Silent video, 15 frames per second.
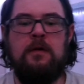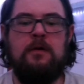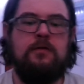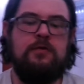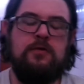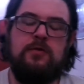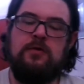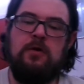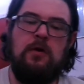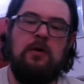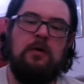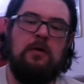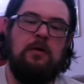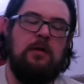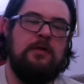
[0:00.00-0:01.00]

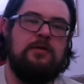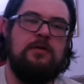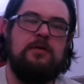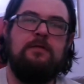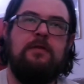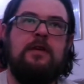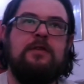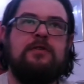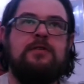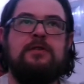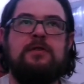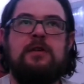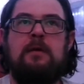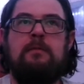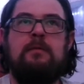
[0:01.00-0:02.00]
So let's just finish this
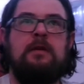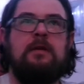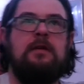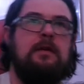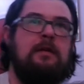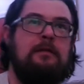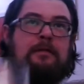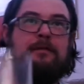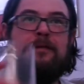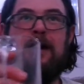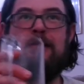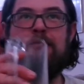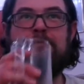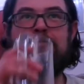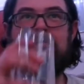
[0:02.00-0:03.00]
up and give it a
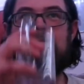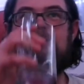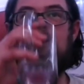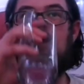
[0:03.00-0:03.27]
final review.